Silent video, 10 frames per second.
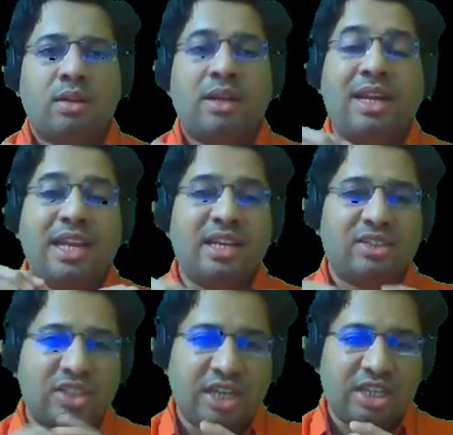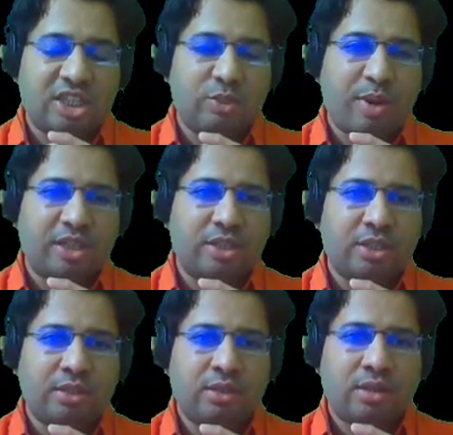clear sentence
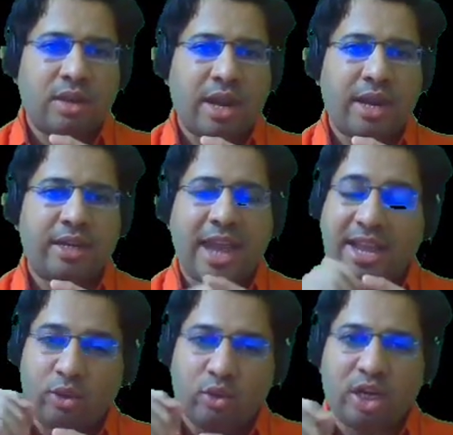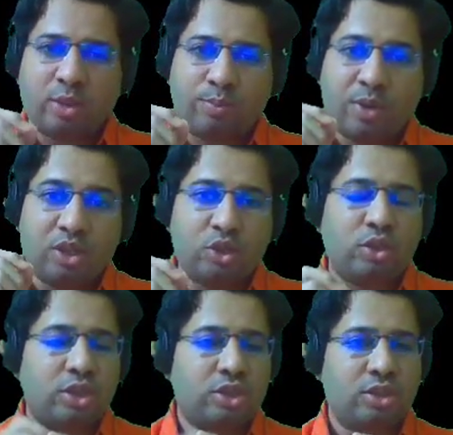pattern and accurate
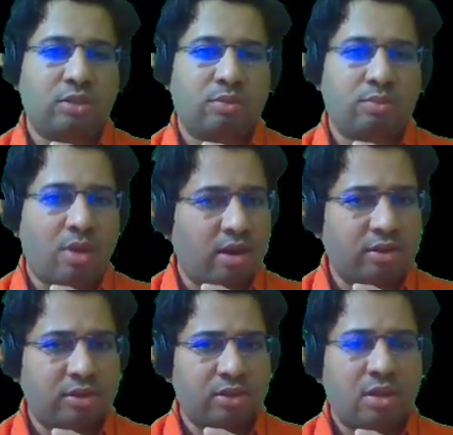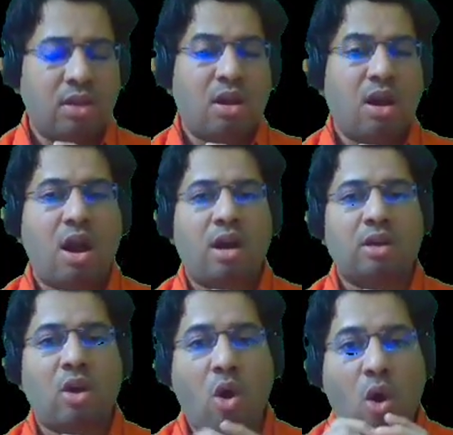punctuation marks
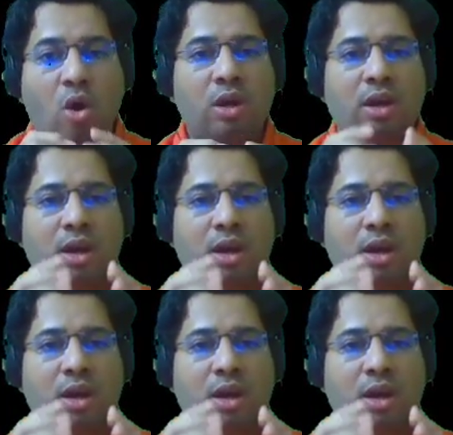are all